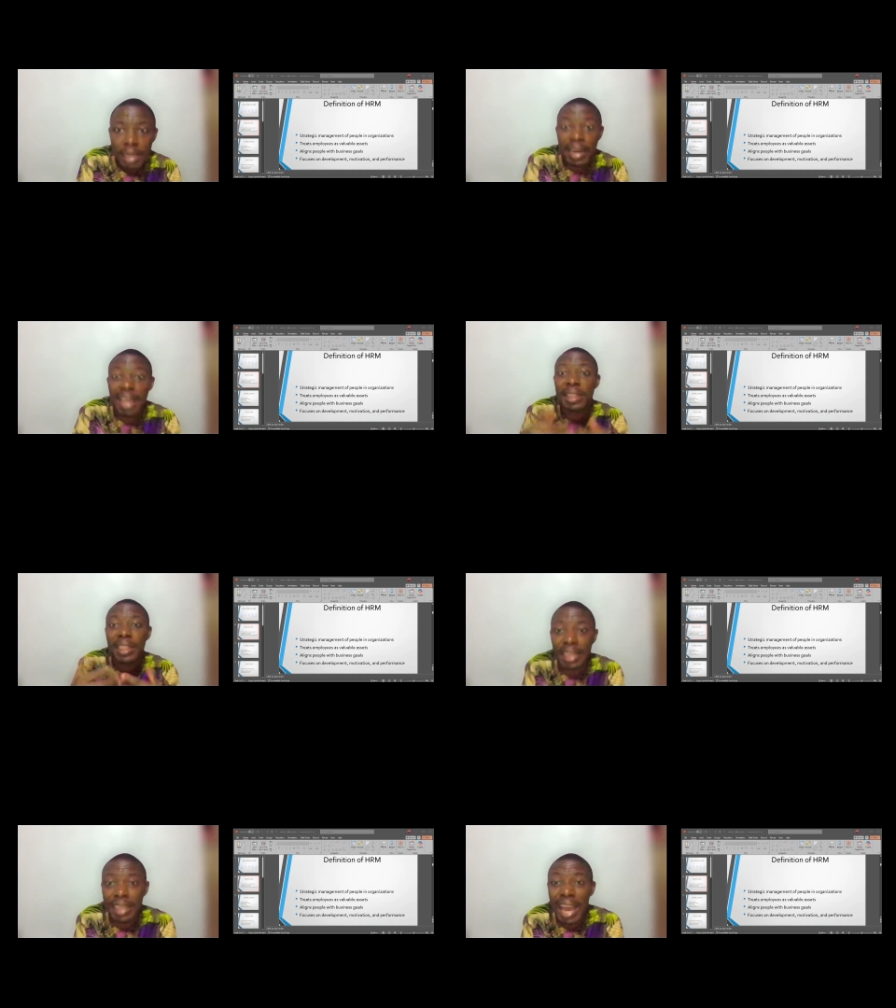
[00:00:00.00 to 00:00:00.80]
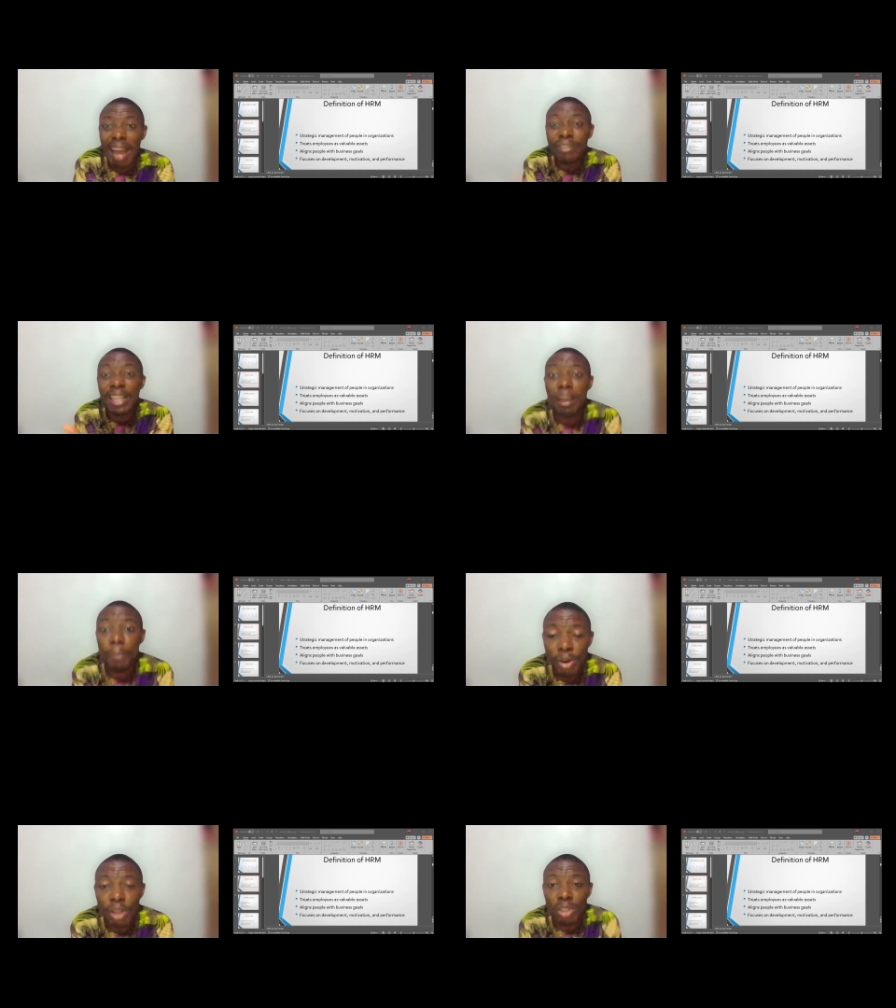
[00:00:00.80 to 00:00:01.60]
Then 3, after the
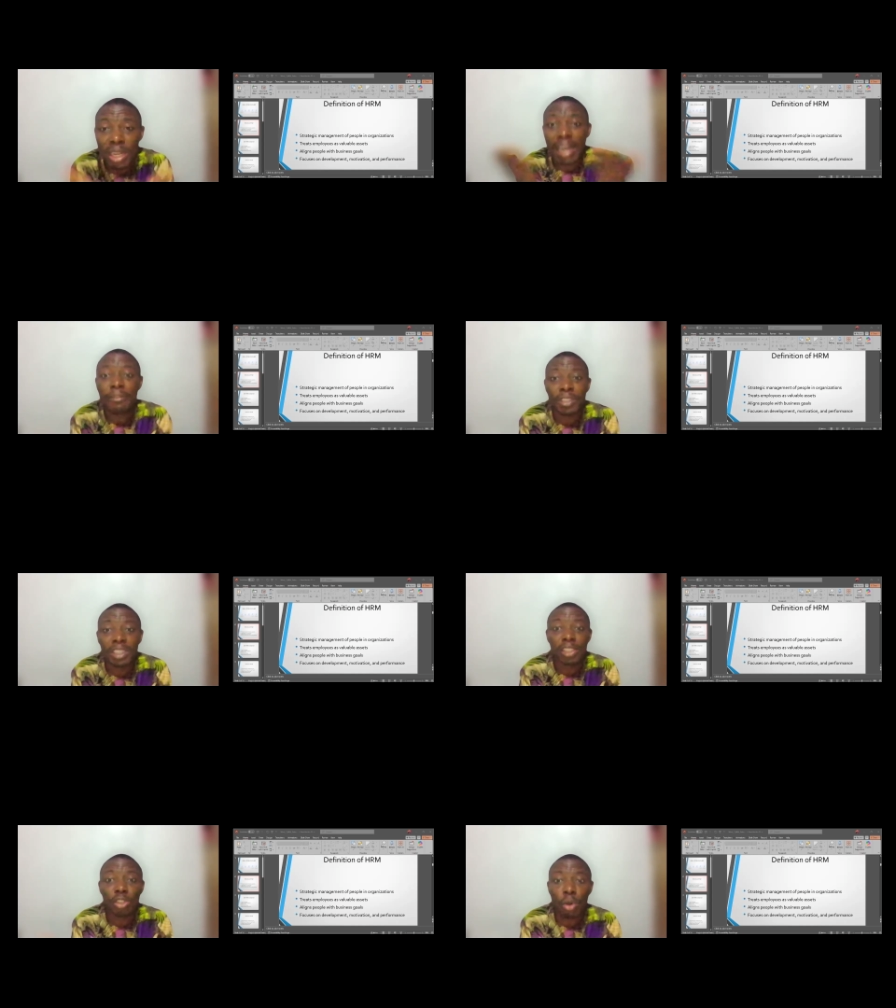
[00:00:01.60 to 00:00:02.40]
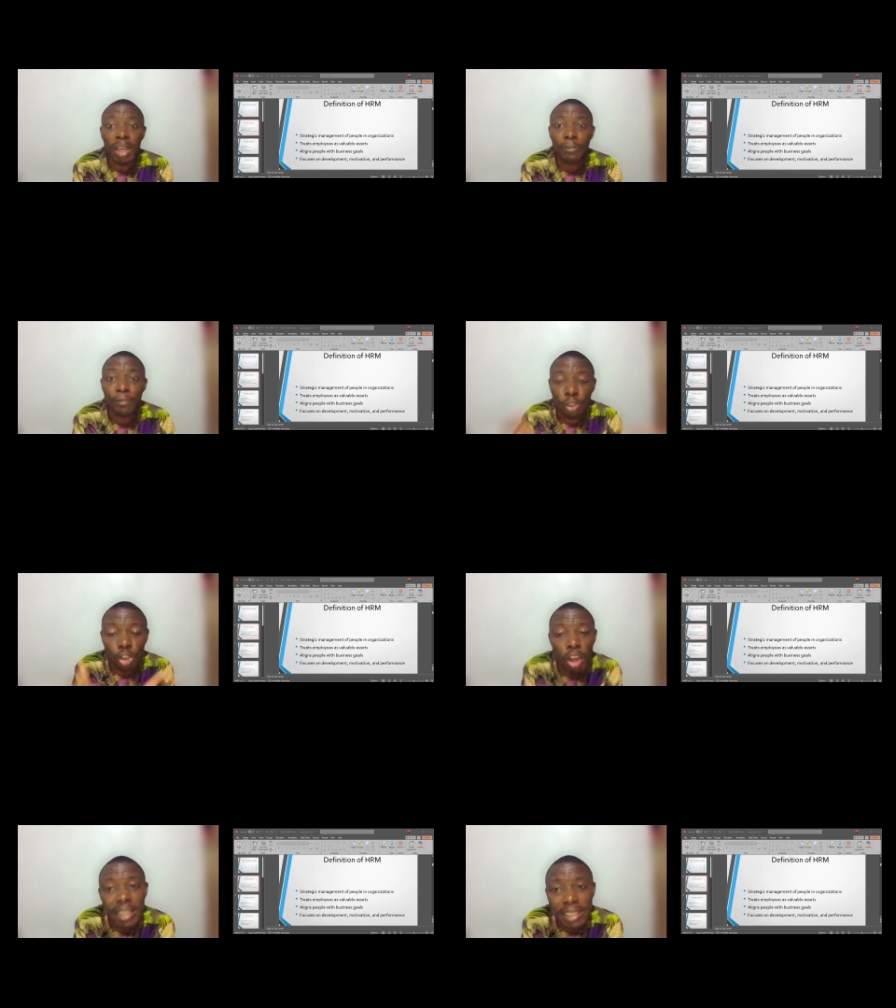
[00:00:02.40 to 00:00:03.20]
production and everything is okay, if you
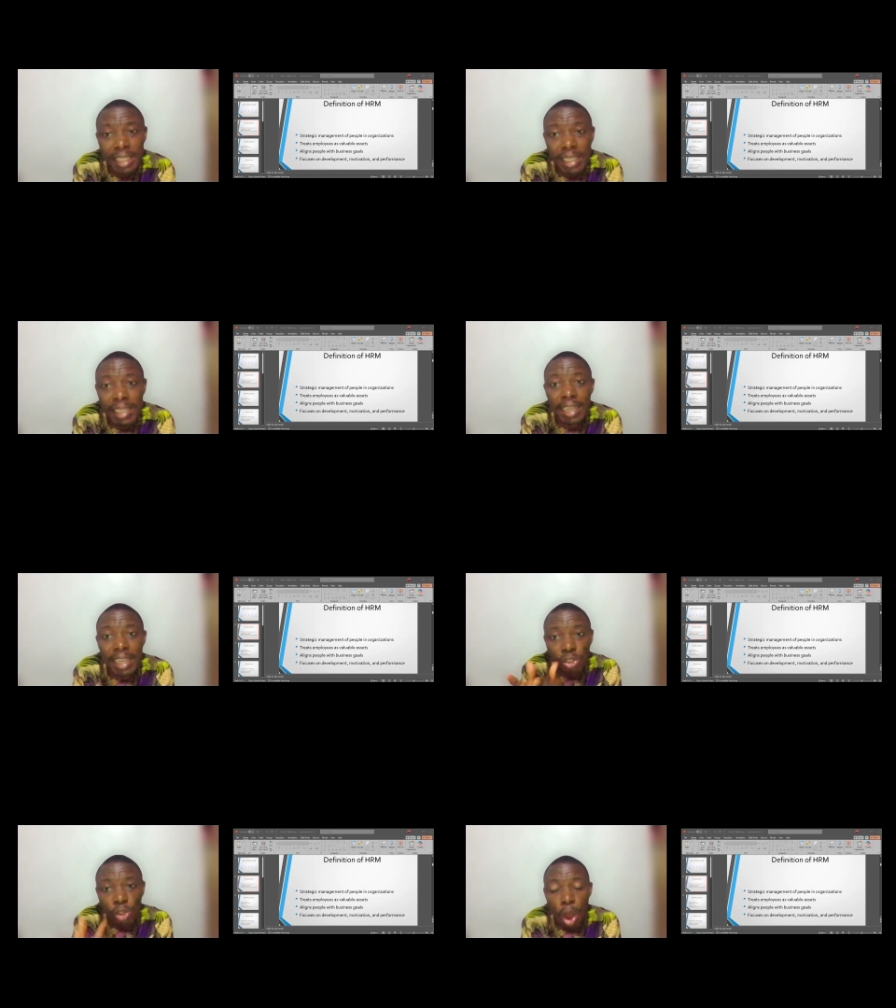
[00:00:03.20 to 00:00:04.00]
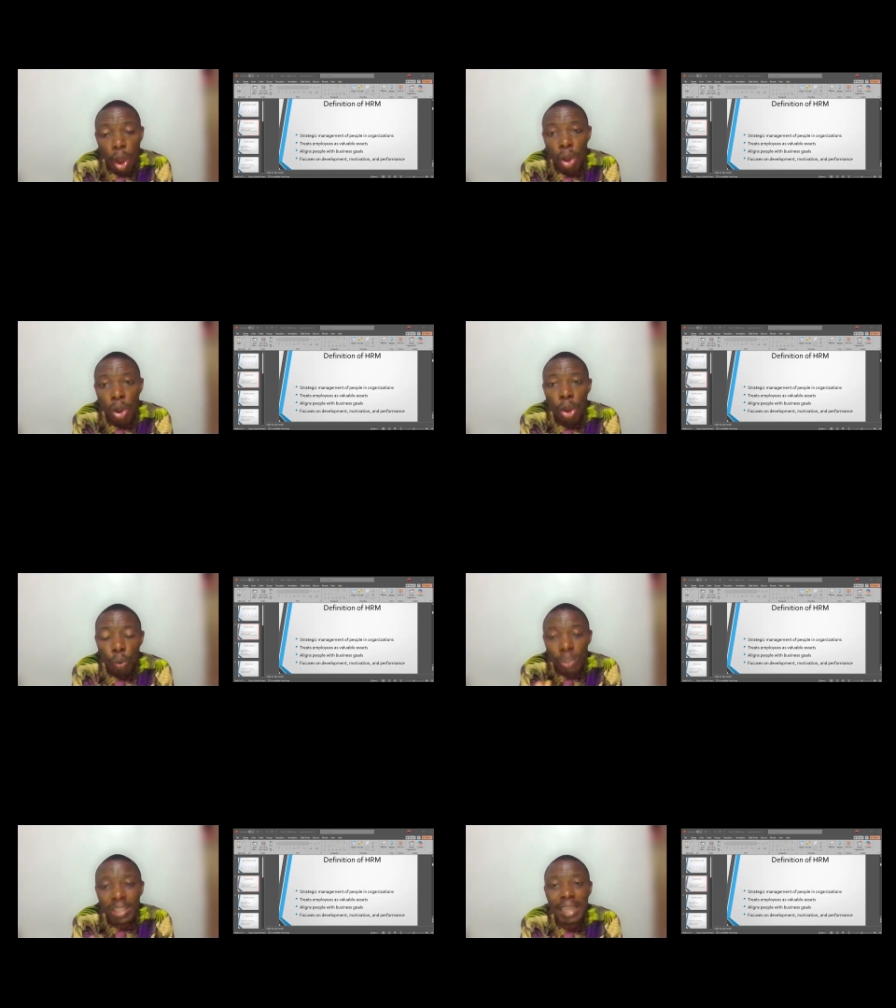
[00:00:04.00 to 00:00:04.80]
store it in the store
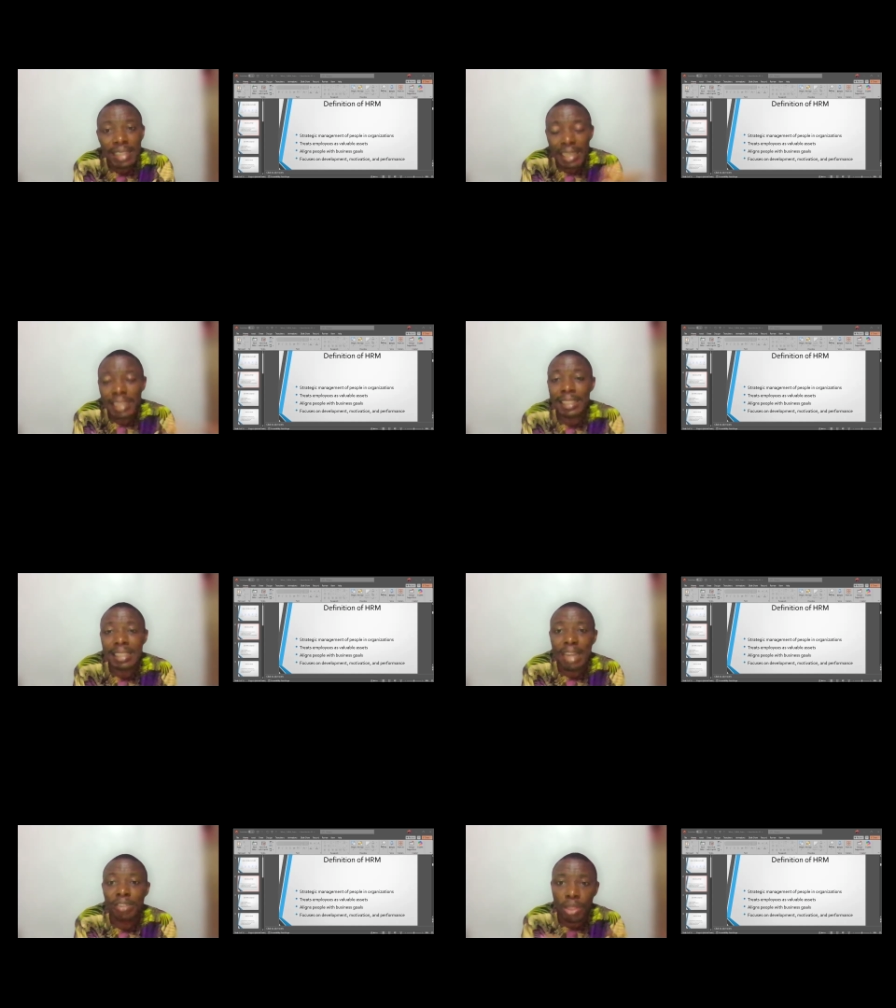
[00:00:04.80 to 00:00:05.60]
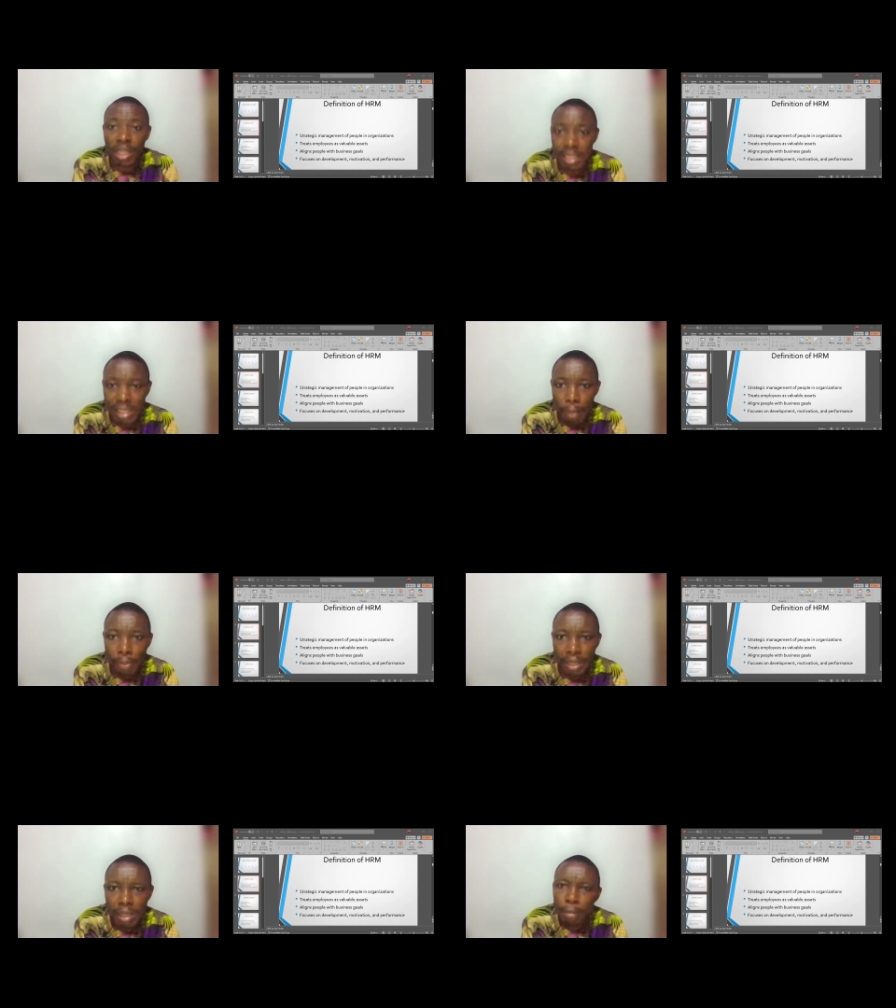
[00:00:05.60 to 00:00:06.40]
without taking it out, nothing is
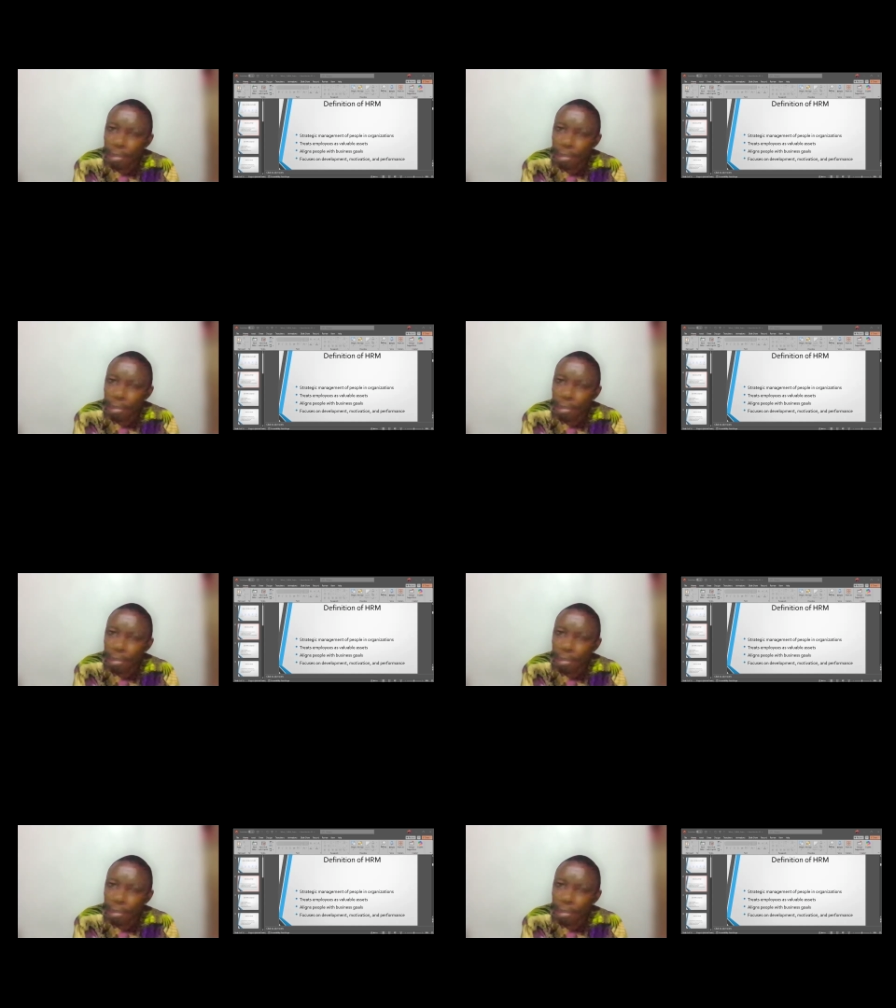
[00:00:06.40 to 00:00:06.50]
happening.